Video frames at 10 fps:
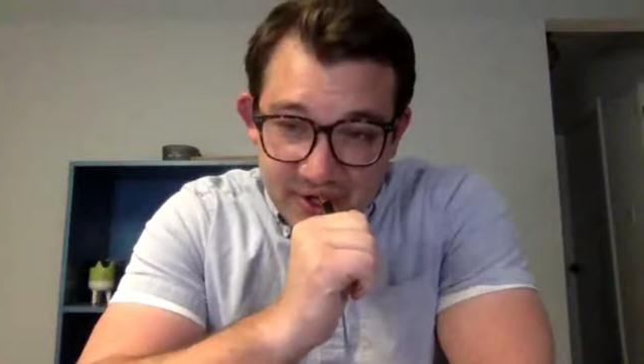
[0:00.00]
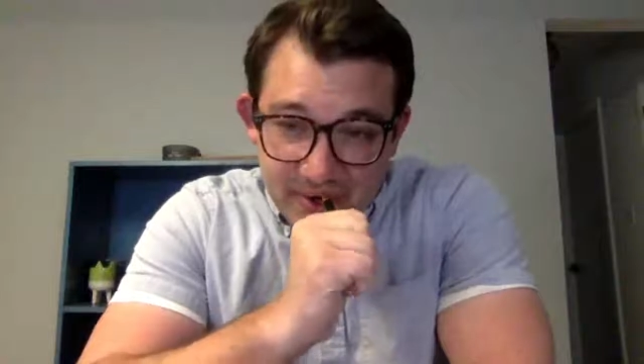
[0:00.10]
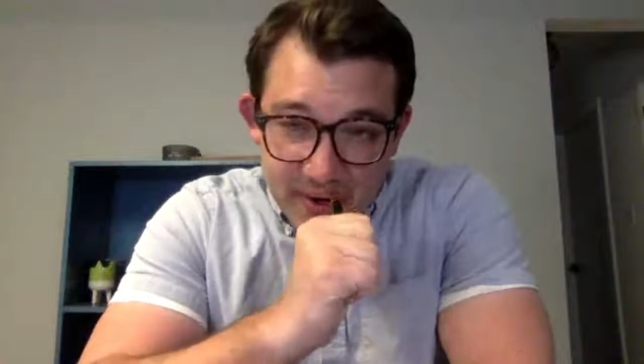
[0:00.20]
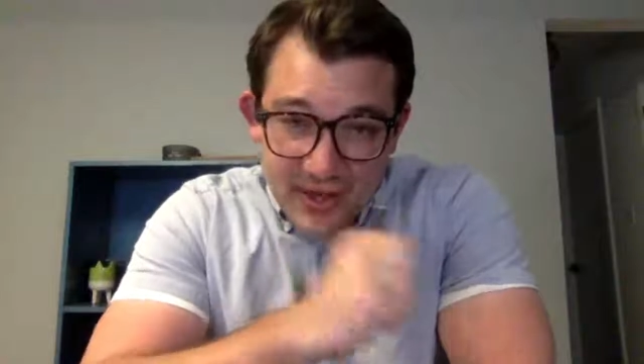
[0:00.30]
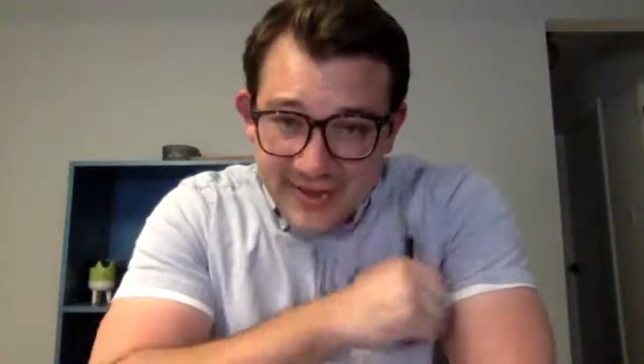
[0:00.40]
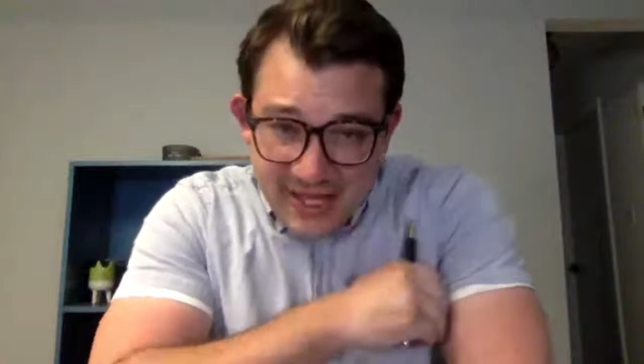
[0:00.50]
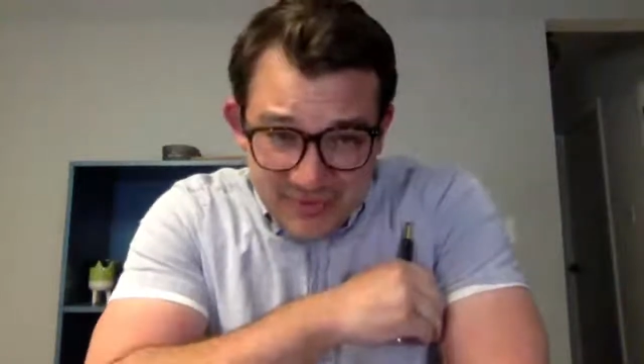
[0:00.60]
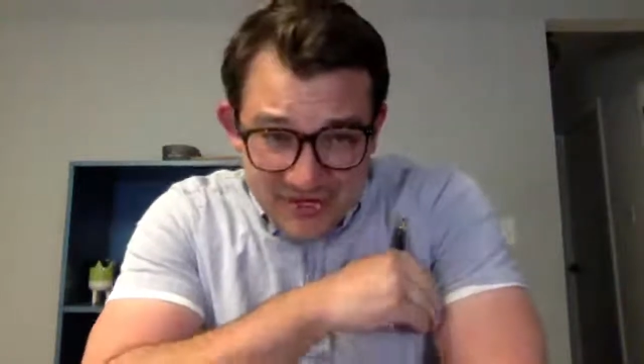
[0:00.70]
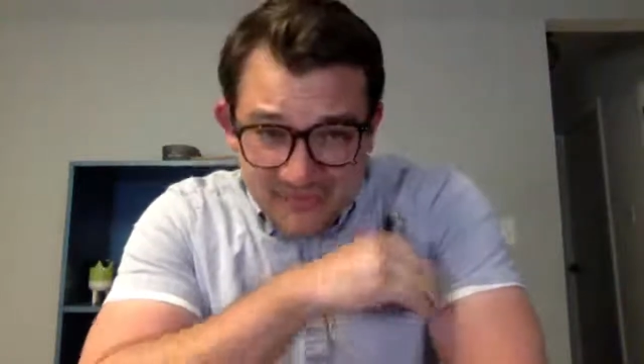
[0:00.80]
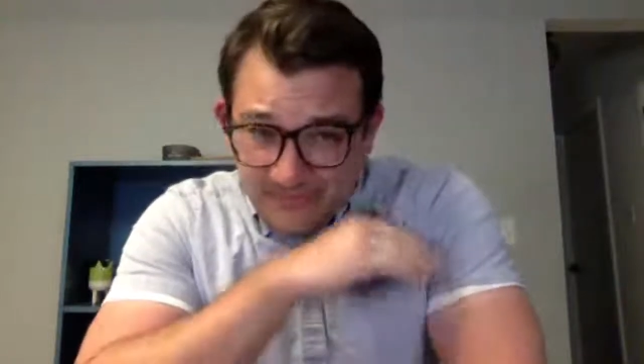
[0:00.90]
So
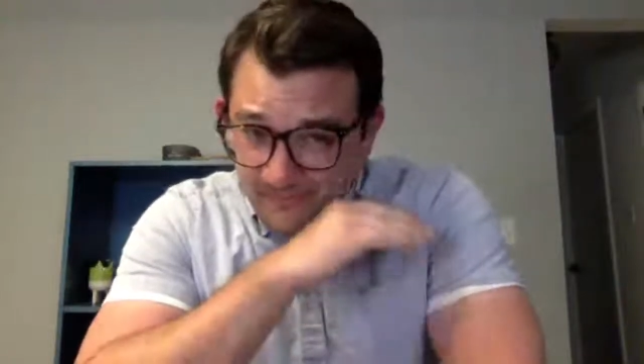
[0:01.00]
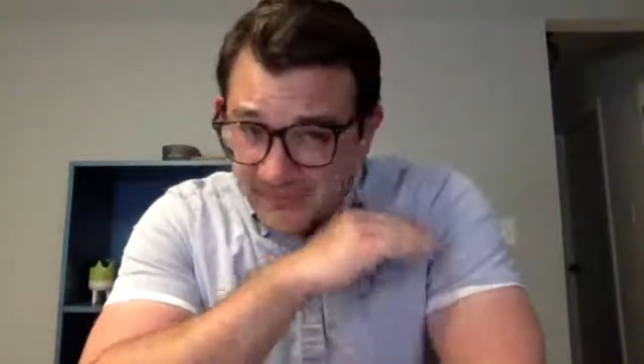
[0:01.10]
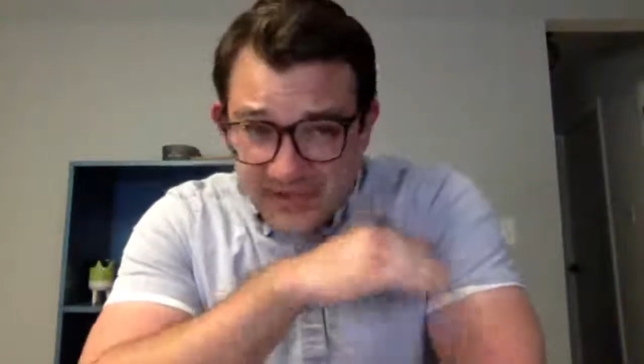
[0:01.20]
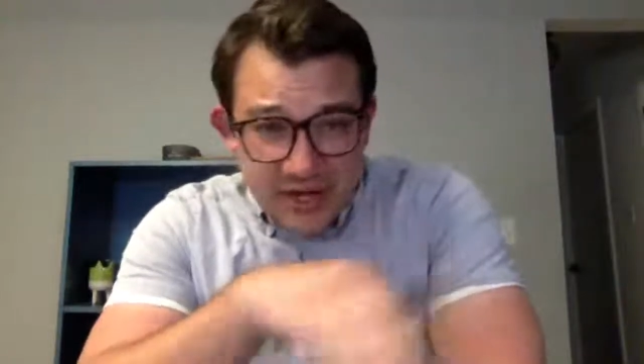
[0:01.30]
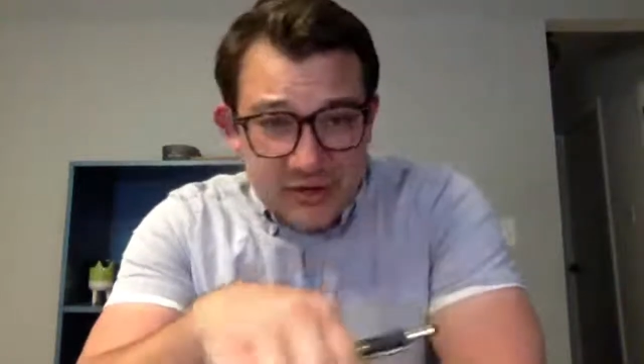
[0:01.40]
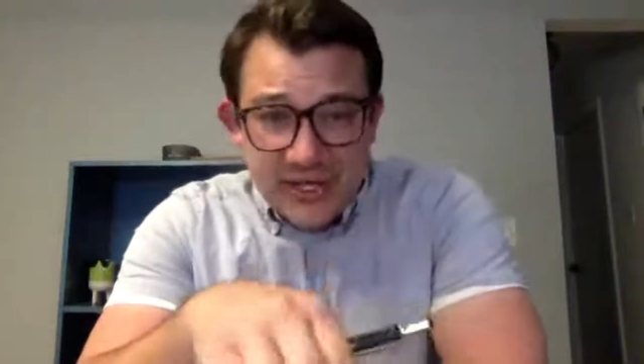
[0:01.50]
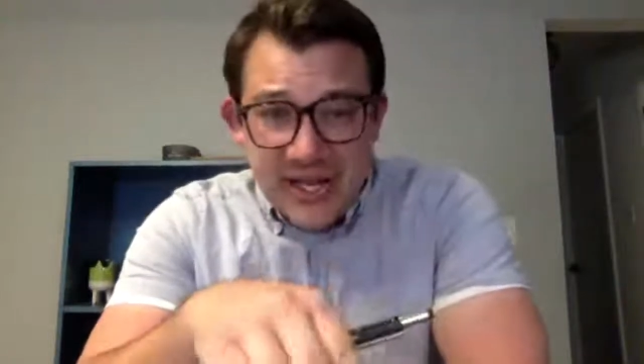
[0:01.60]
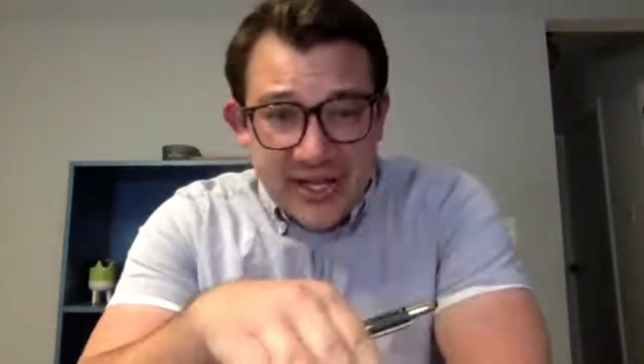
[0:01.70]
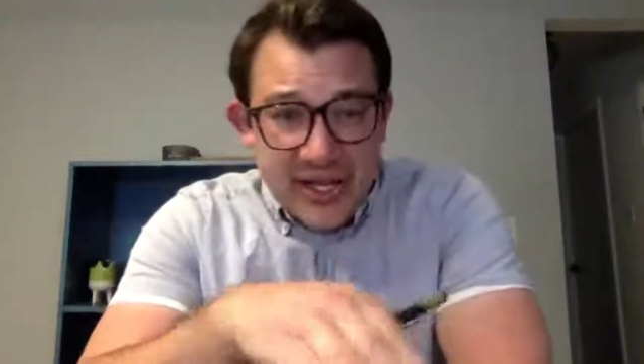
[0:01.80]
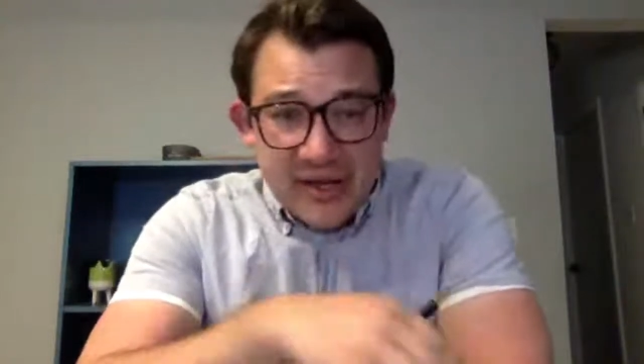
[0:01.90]
that's been literally
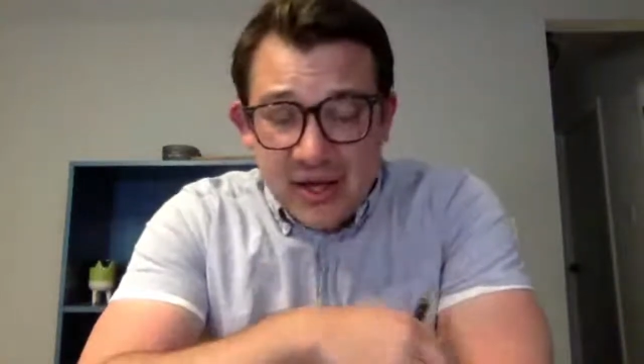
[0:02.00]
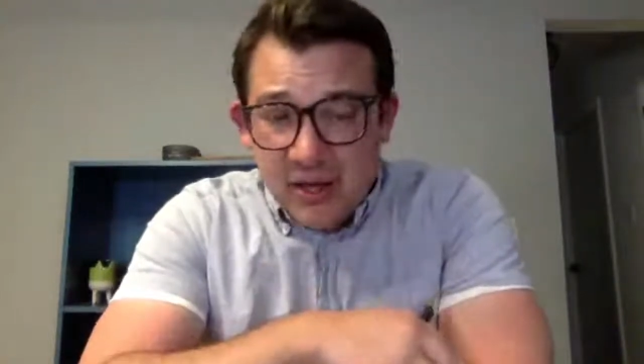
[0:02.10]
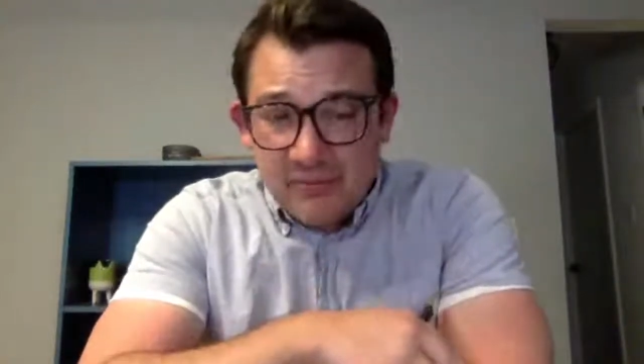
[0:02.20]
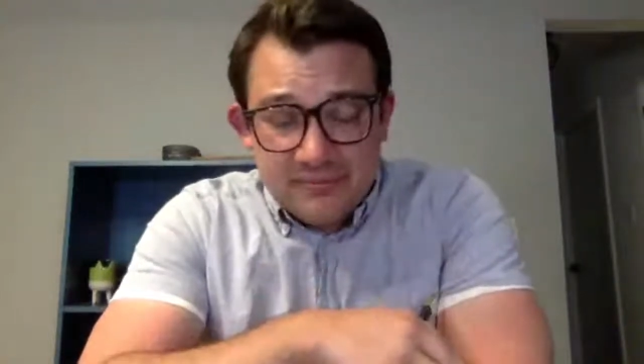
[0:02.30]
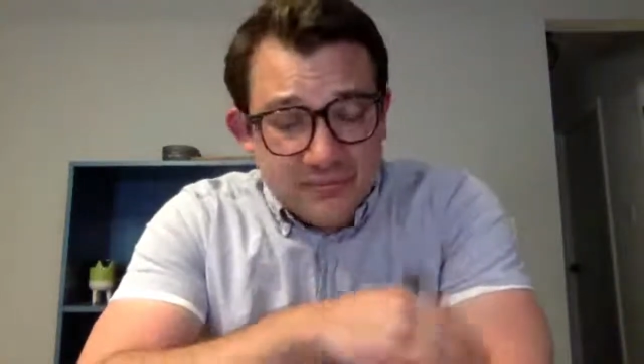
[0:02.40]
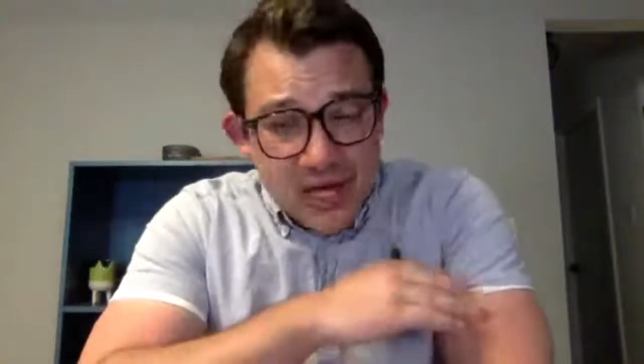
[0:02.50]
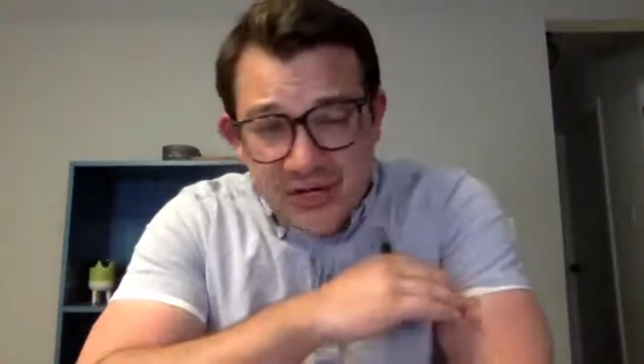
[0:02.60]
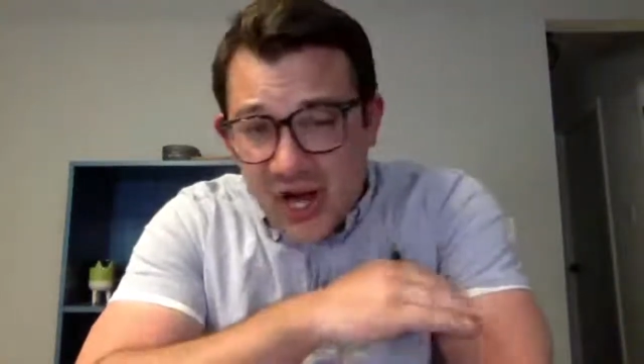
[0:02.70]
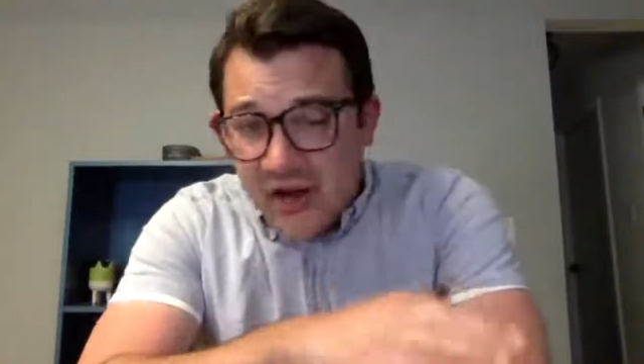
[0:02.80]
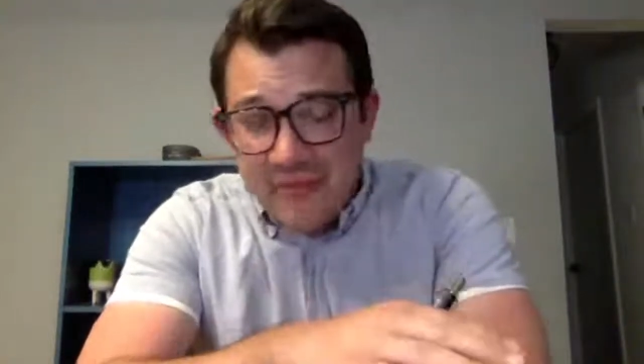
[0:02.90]
taking a
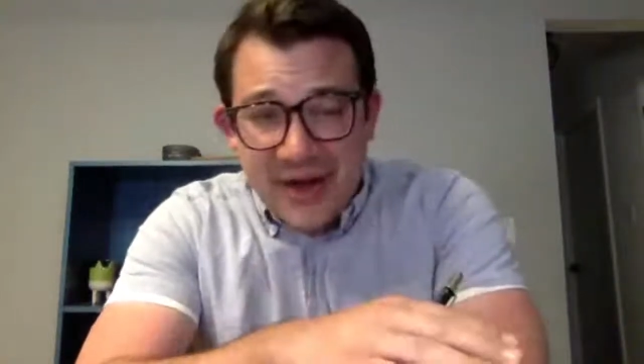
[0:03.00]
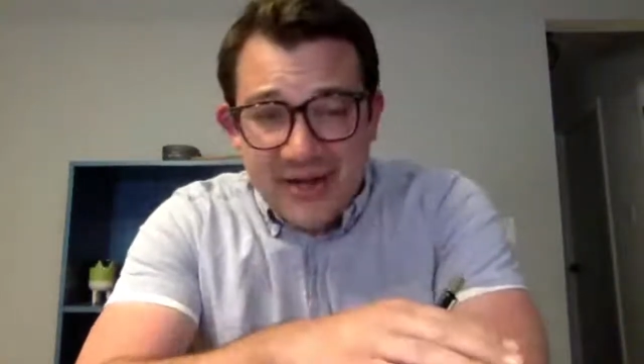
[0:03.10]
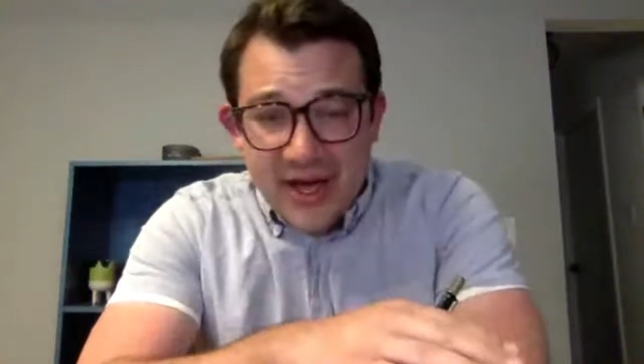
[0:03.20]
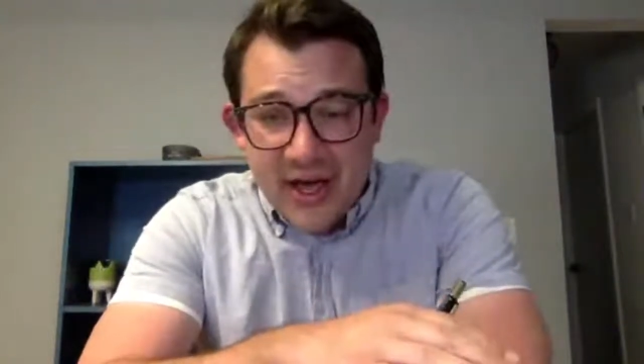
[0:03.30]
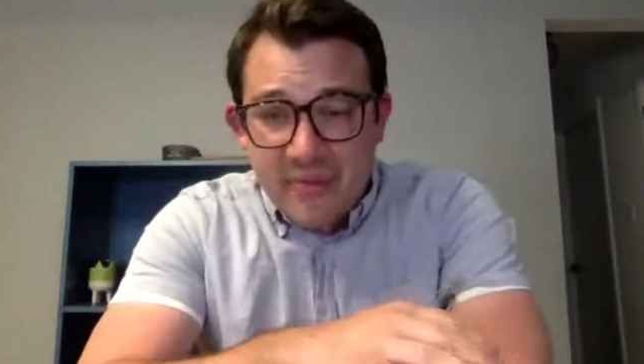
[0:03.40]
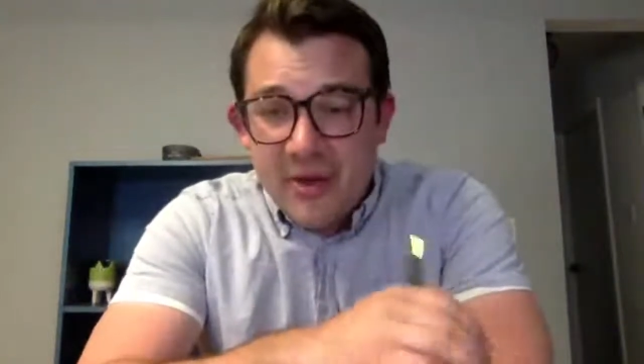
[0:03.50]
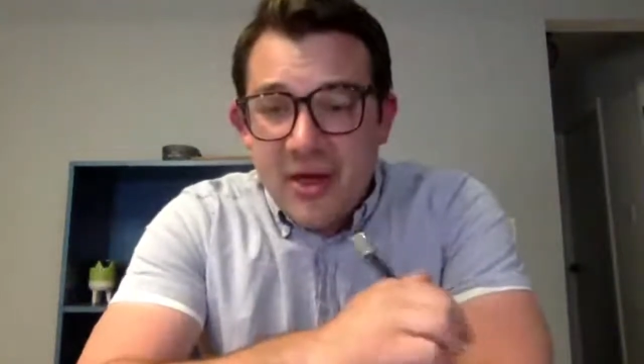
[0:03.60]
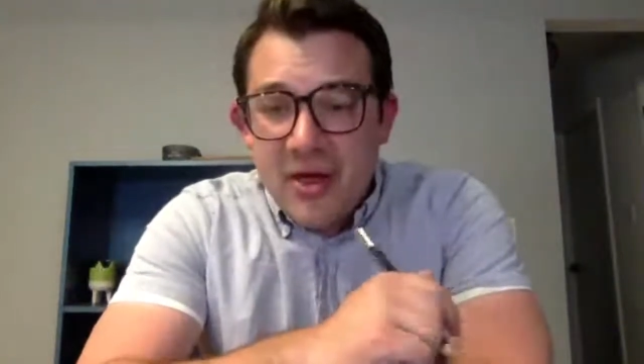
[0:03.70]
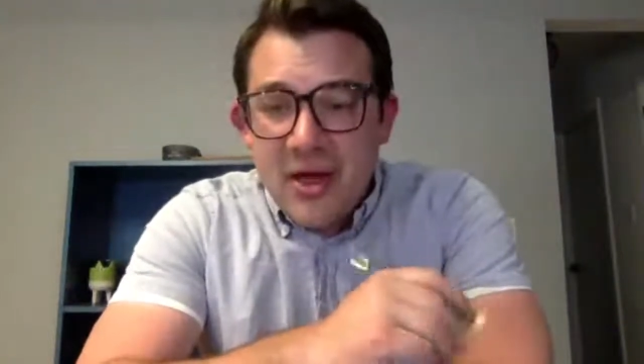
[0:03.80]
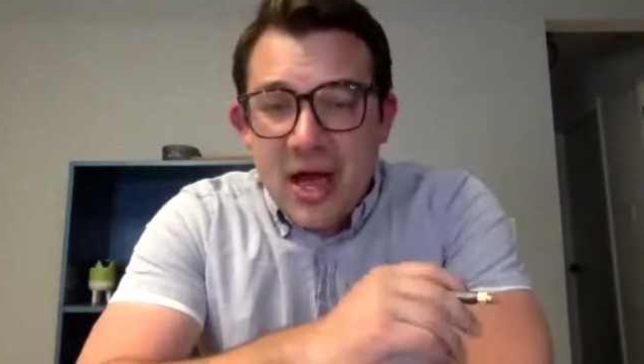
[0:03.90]
ton of my time,
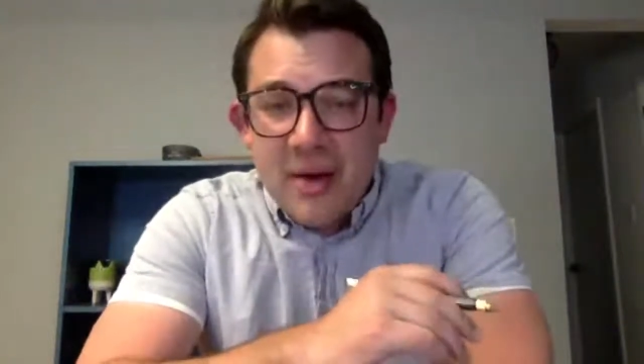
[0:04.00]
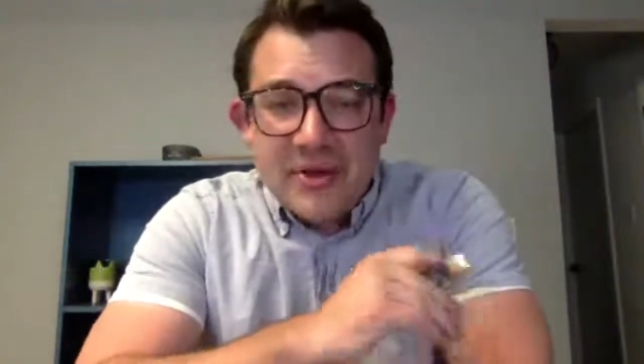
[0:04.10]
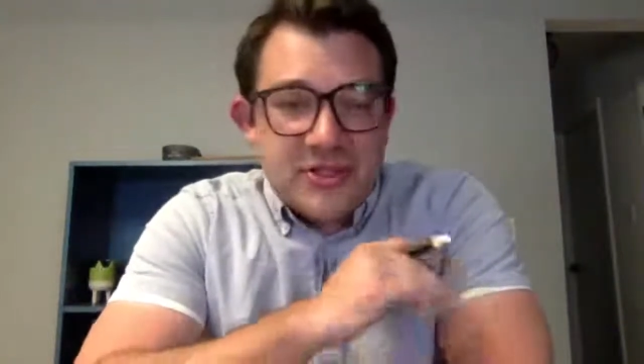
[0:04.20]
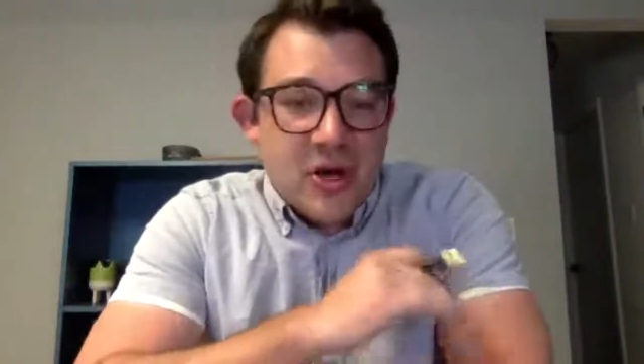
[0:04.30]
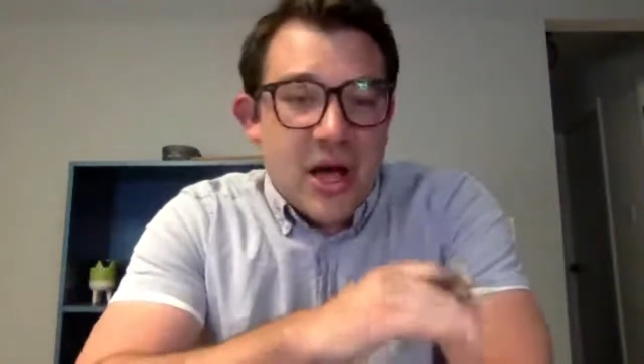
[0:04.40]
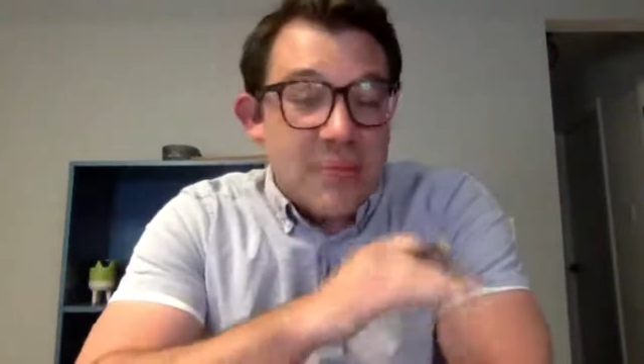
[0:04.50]
and so